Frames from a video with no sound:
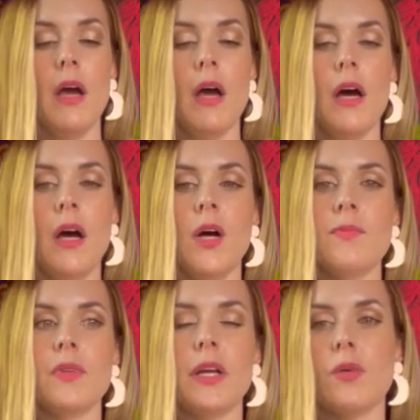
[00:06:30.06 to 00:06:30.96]

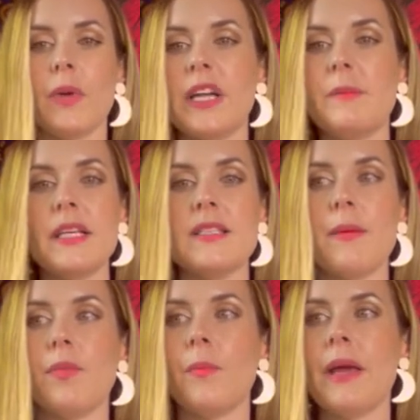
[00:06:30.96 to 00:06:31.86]
Like a random
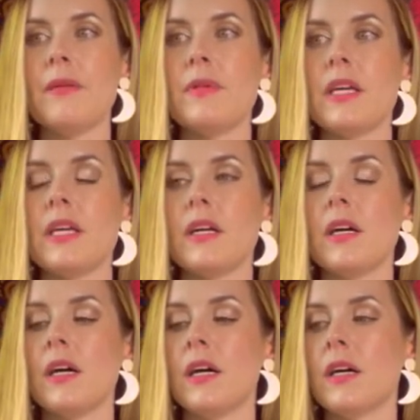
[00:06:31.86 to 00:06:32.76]
example, maybe,
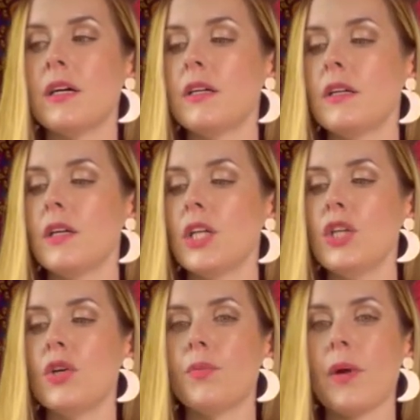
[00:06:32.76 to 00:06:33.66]

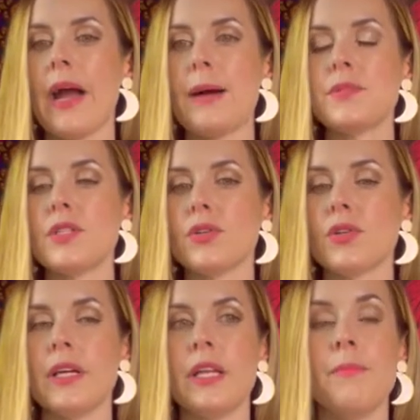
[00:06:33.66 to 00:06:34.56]
perhaps
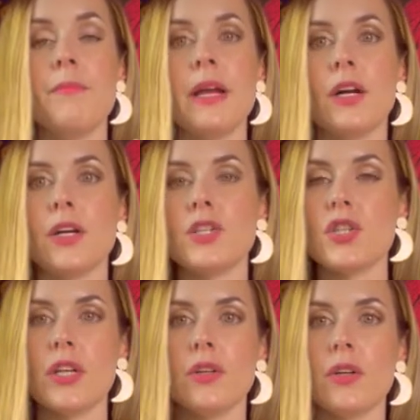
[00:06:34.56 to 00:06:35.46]
you're in a marriage
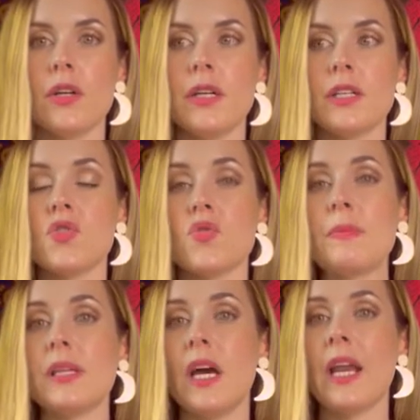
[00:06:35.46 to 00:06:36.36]
that you're
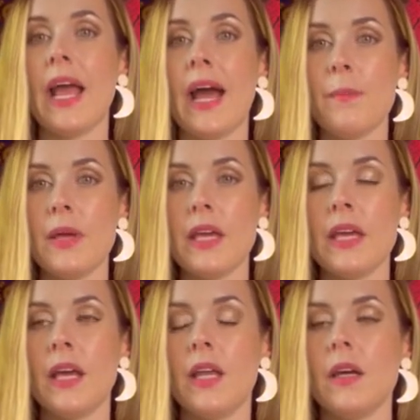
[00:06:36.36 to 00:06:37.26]
extremely unhappy
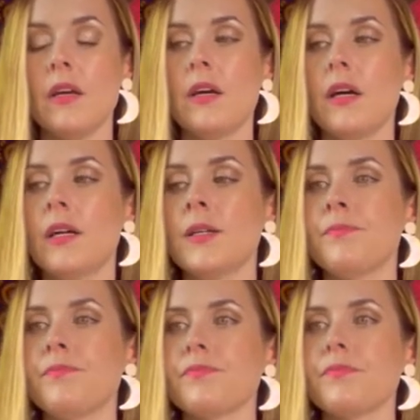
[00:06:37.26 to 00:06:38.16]
in.
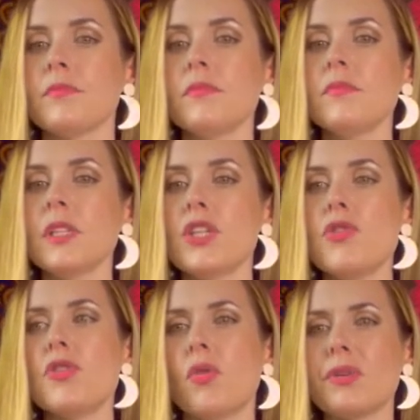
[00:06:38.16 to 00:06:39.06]

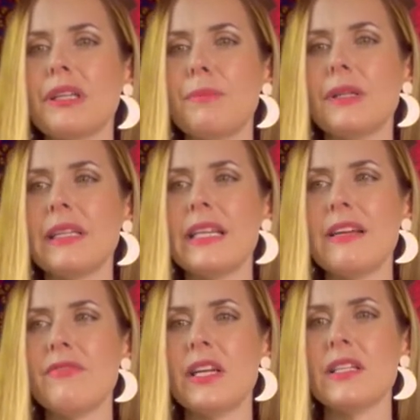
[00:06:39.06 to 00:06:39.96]
You don't really
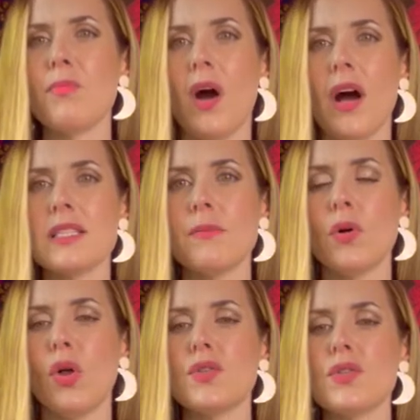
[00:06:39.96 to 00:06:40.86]
believe that it's
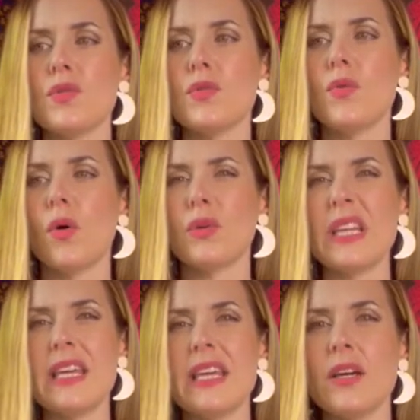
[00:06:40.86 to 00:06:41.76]
possible to
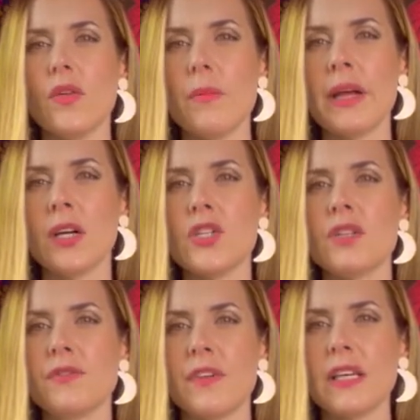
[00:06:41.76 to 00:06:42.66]
really heal the marriage,
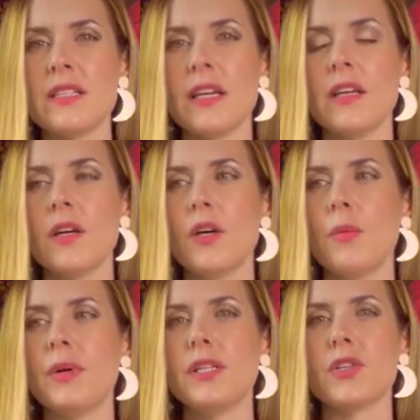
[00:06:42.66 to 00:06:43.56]
to fix it,
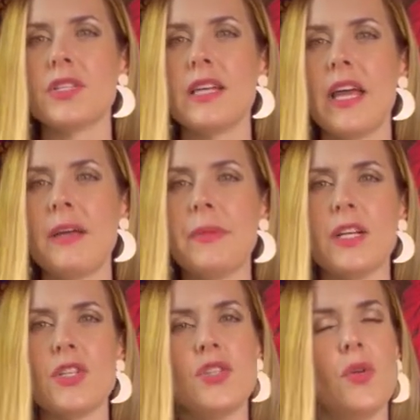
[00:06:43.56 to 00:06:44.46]
but you're staying
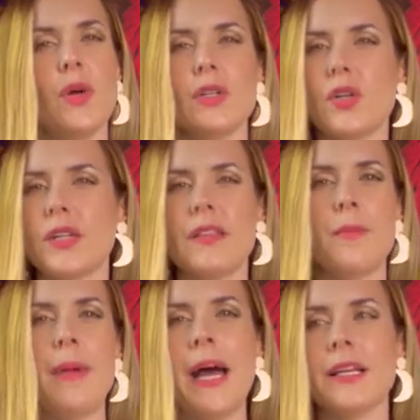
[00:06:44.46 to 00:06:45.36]
because you don't want to look like
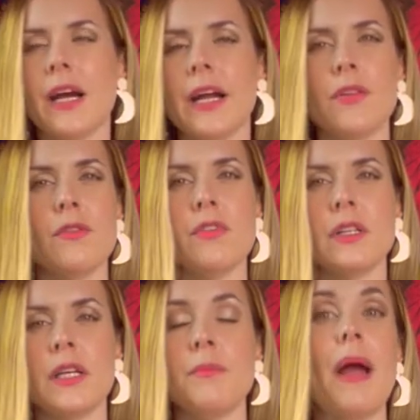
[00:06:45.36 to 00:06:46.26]
the bad guy or the
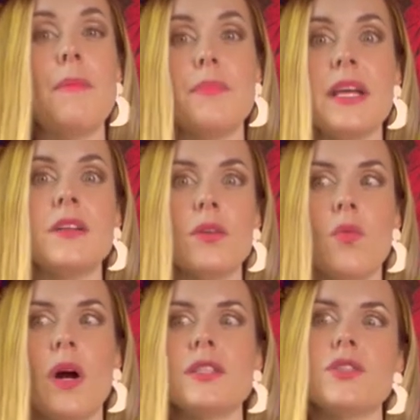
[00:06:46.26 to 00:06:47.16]
villain by being the
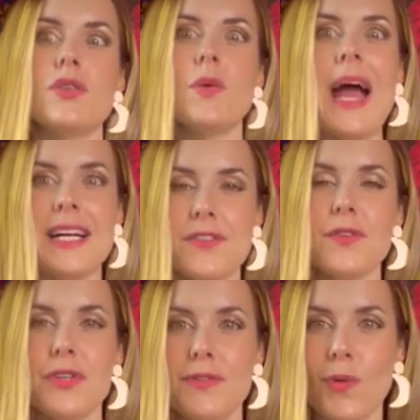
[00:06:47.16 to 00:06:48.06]
one to ask
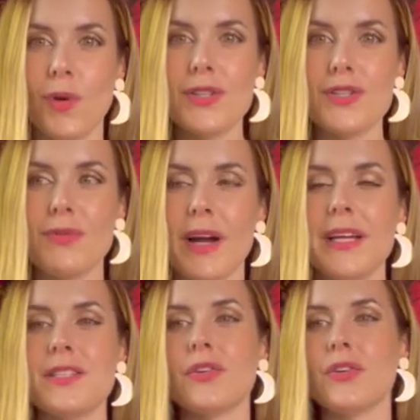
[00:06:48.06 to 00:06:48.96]
for the divorce,
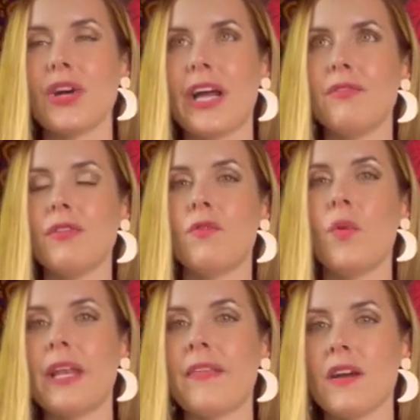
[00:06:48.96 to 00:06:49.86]
right? So you're kind of
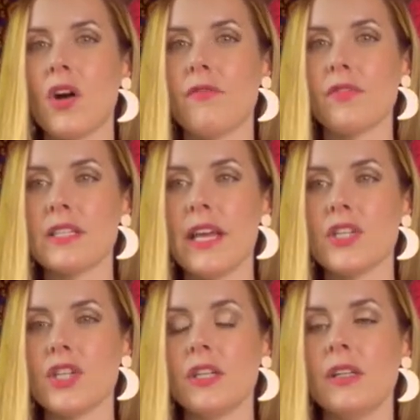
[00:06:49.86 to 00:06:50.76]
avoiding that
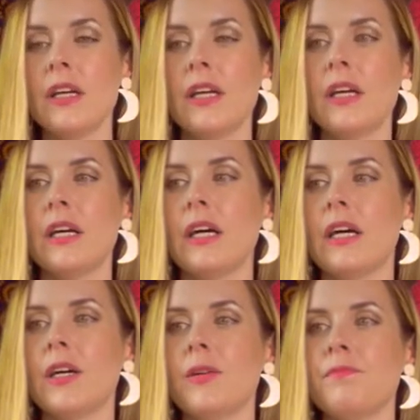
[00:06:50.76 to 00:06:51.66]
confrontation.
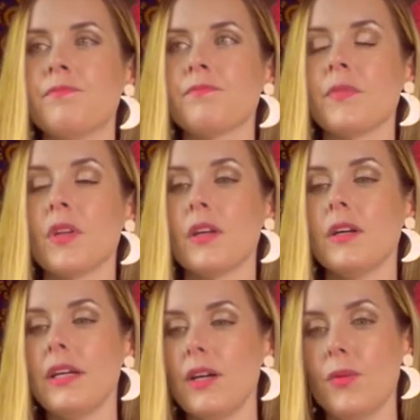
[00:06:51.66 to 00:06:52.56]

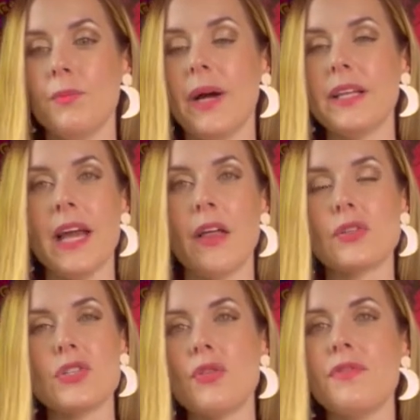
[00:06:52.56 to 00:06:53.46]
But yeah,
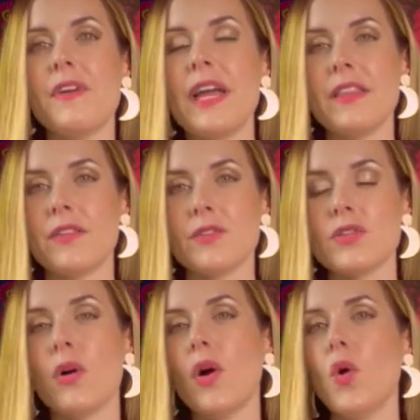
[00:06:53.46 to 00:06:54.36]
there's no faith, there's
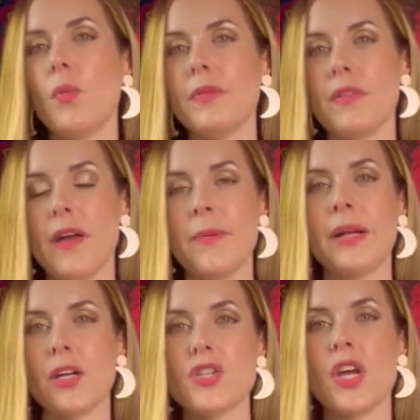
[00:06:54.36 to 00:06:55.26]
no hope that that
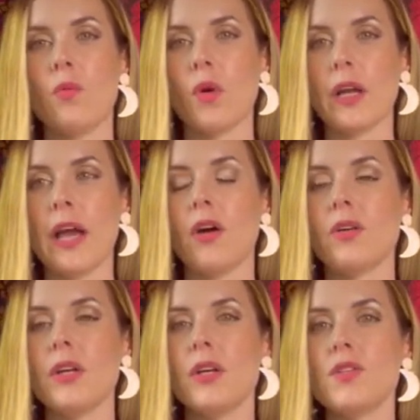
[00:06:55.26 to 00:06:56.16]
marriage can work out.
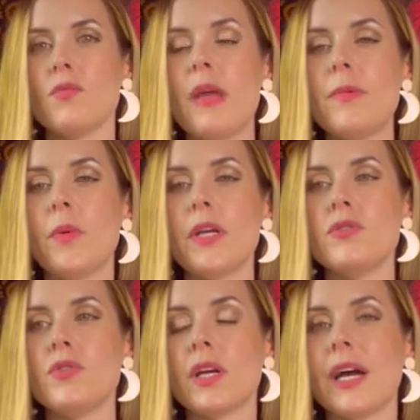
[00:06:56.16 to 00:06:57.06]
So maybe what you
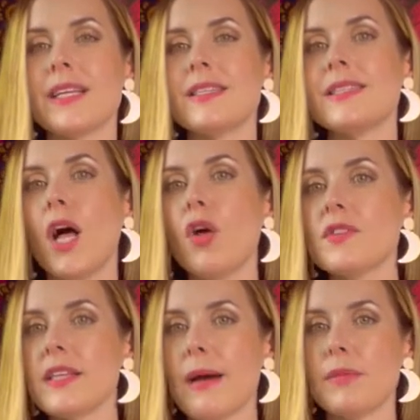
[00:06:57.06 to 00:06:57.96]
do to kind of
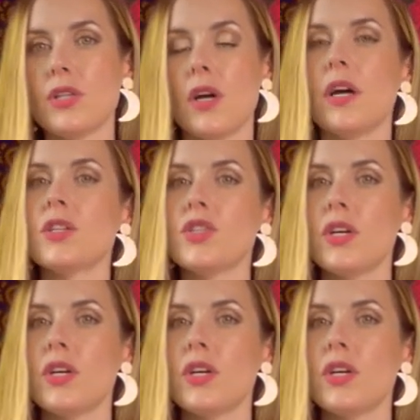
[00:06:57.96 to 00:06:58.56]
self-sabotage